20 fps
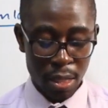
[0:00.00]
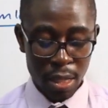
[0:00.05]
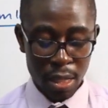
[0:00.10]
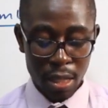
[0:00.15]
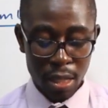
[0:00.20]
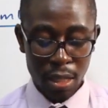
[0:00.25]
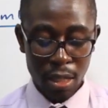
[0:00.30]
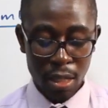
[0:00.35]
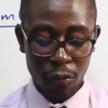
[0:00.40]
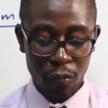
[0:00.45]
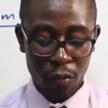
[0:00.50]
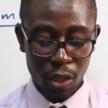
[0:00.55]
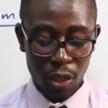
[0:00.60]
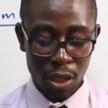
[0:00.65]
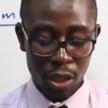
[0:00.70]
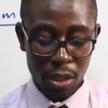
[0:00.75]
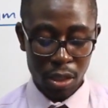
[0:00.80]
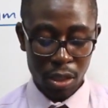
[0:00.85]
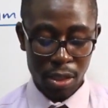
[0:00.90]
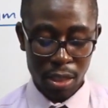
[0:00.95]

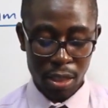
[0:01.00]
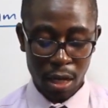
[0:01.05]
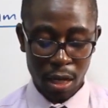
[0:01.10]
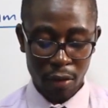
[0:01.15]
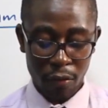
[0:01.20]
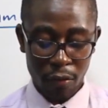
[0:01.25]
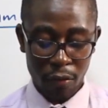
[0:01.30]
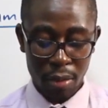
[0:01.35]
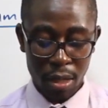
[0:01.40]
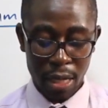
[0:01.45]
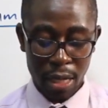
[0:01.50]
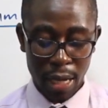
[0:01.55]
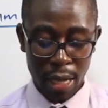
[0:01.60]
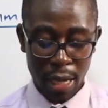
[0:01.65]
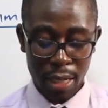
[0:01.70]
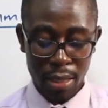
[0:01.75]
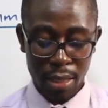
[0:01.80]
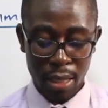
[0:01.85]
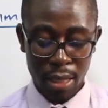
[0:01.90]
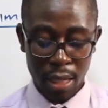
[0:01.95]
inefficient staff may hide their